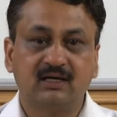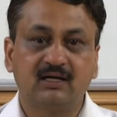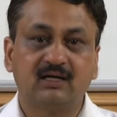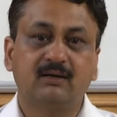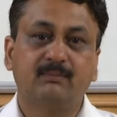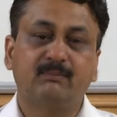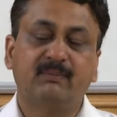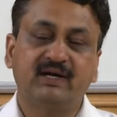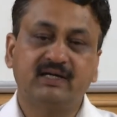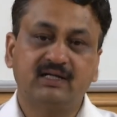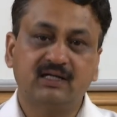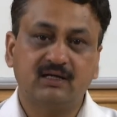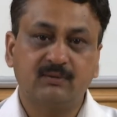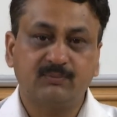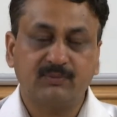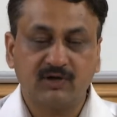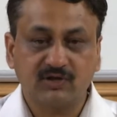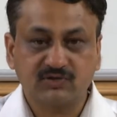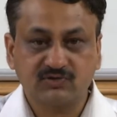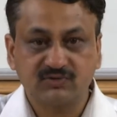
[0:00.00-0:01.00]
better
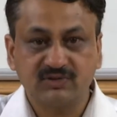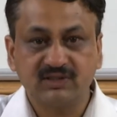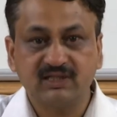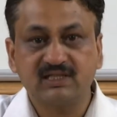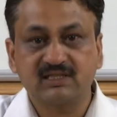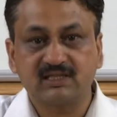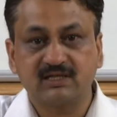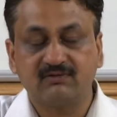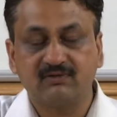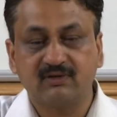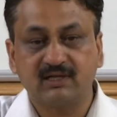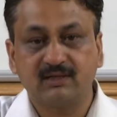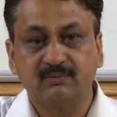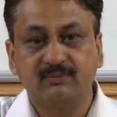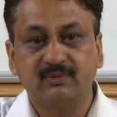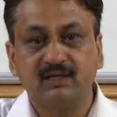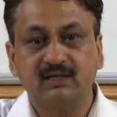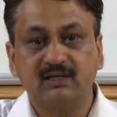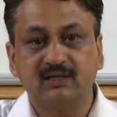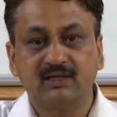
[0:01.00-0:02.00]
opportunities
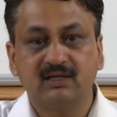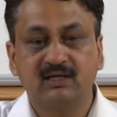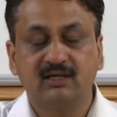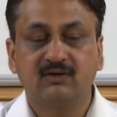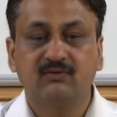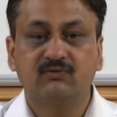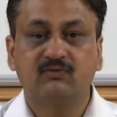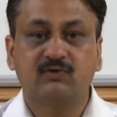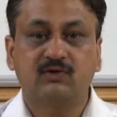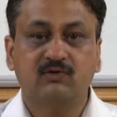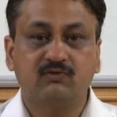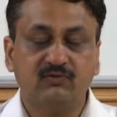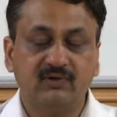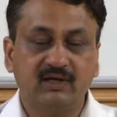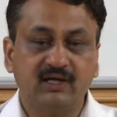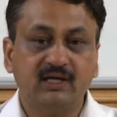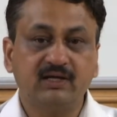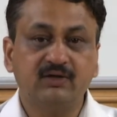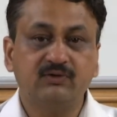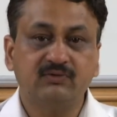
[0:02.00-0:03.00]
available from
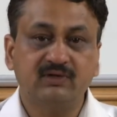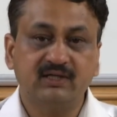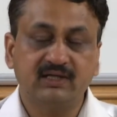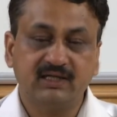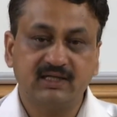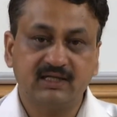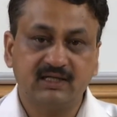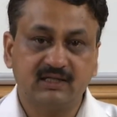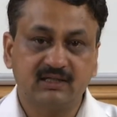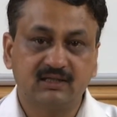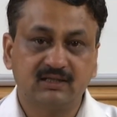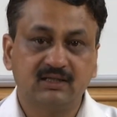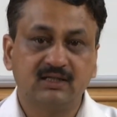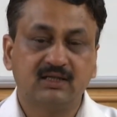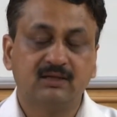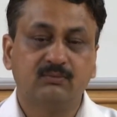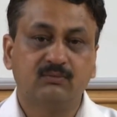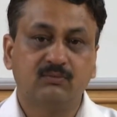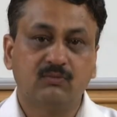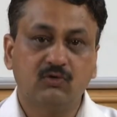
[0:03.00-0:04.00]
where you can get
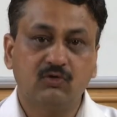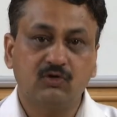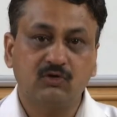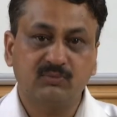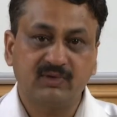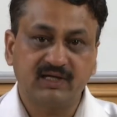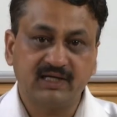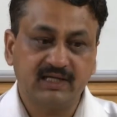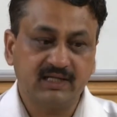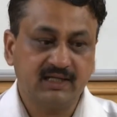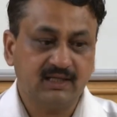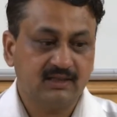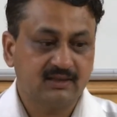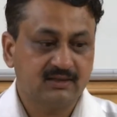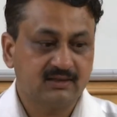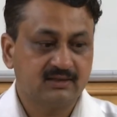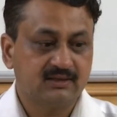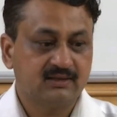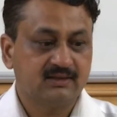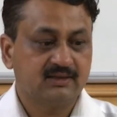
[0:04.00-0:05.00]
more money.
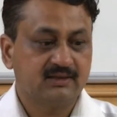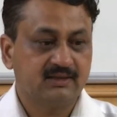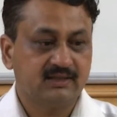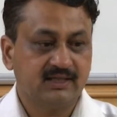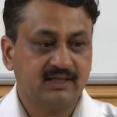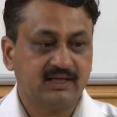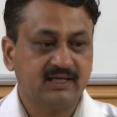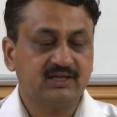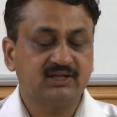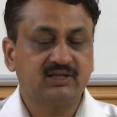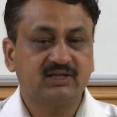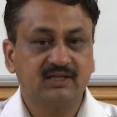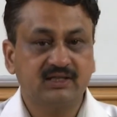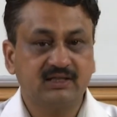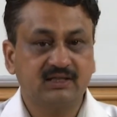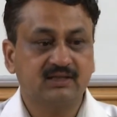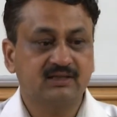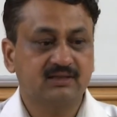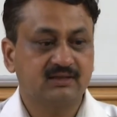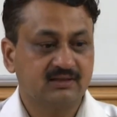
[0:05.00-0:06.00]
Then I
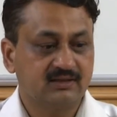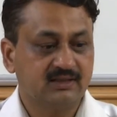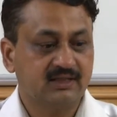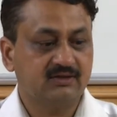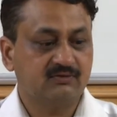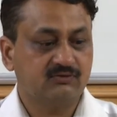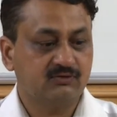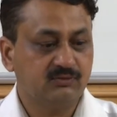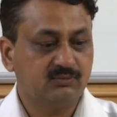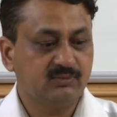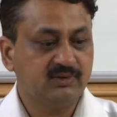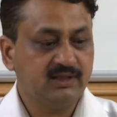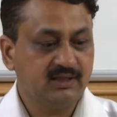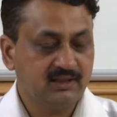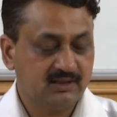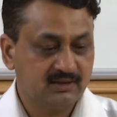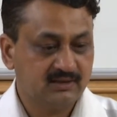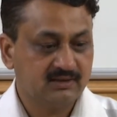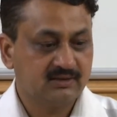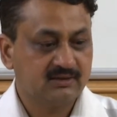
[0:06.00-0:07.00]
think that would be,
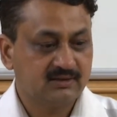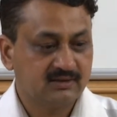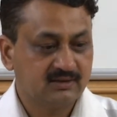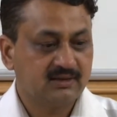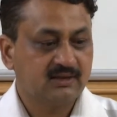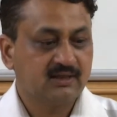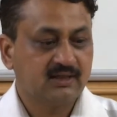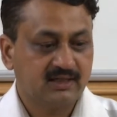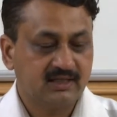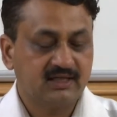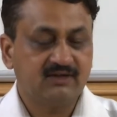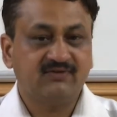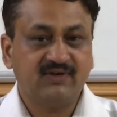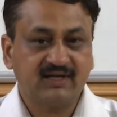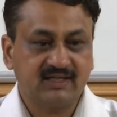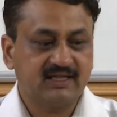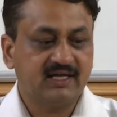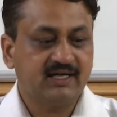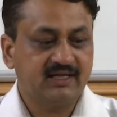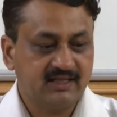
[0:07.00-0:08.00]
in
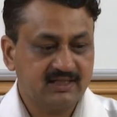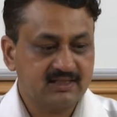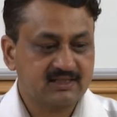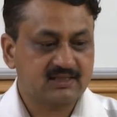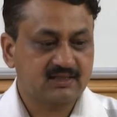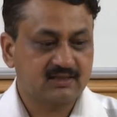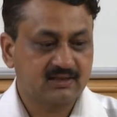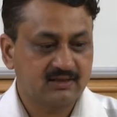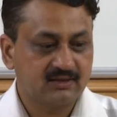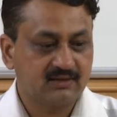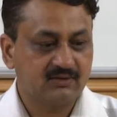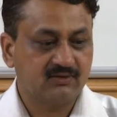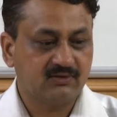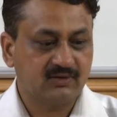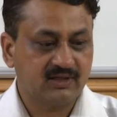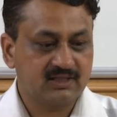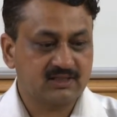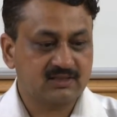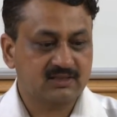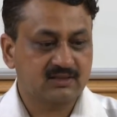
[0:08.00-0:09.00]
fact that is known as